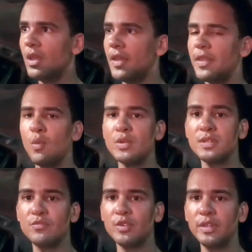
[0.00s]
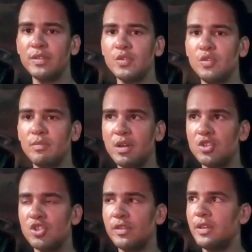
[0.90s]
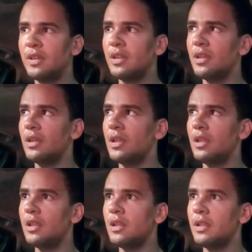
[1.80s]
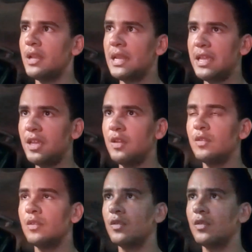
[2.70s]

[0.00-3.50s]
there wasn't really too much need